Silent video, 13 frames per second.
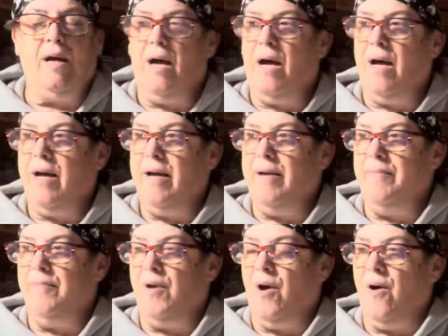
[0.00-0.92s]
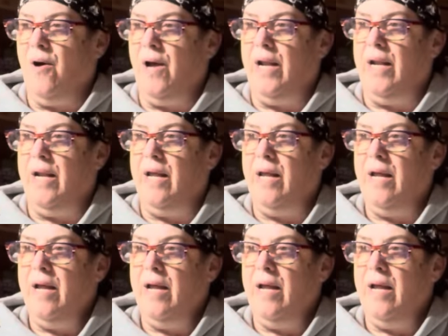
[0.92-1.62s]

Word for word: um, on